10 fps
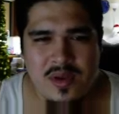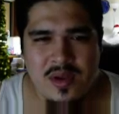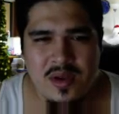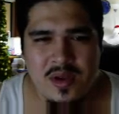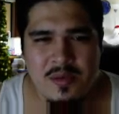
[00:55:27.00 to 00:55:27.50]

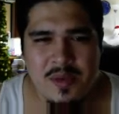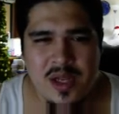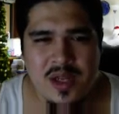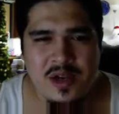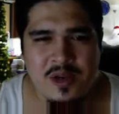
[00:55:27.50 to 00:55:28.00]
Come
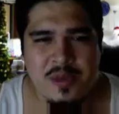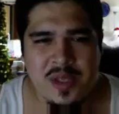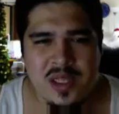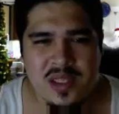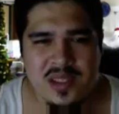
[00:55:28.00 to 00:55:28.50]
on, don't be
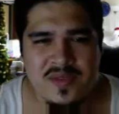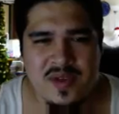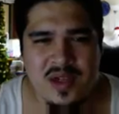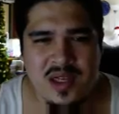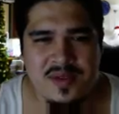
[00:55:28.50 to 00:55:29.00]
like this,
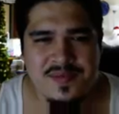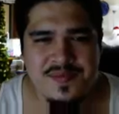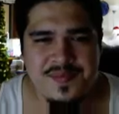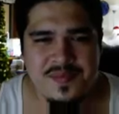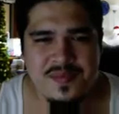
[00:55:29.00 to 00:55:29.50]
Fallout.
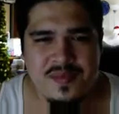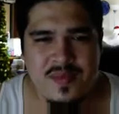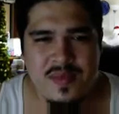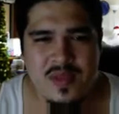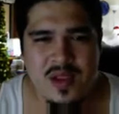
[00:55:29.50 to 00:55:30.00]

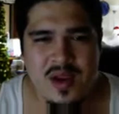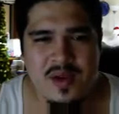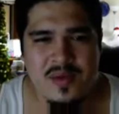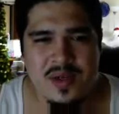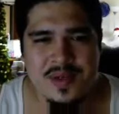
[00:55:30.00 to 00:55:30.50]
Alright,
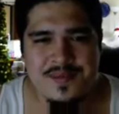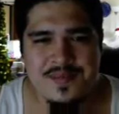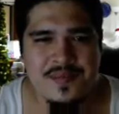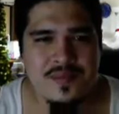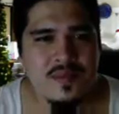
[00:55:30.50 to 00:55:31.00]
well,
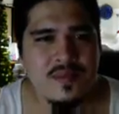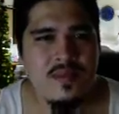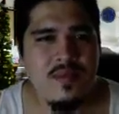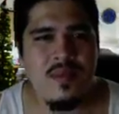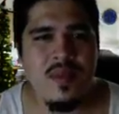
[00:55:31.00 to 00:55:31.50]

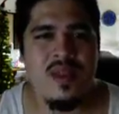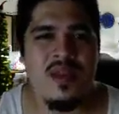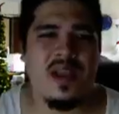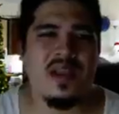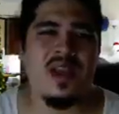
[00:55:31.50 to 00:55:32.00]
you
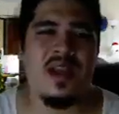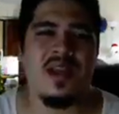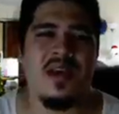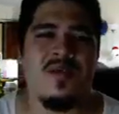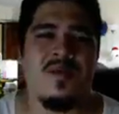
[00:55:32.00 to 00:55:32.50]
get the idea.
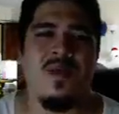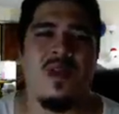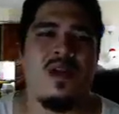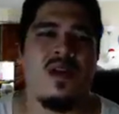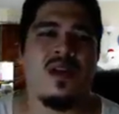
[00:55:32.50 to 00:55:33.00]

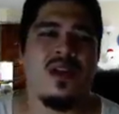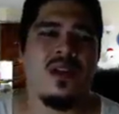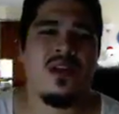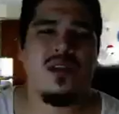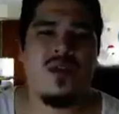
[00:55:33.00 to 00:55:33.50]

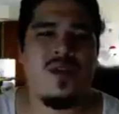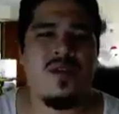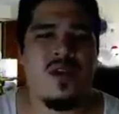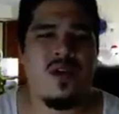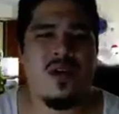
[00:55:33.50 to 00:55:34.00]
So we have a
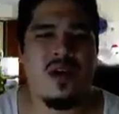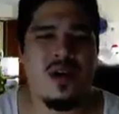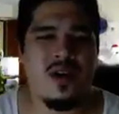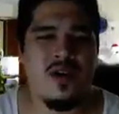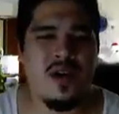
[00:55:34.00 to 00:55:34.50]
door
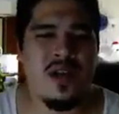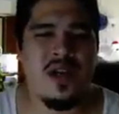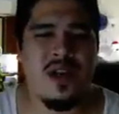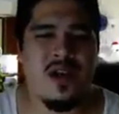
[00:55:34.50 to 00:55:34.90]
going in here.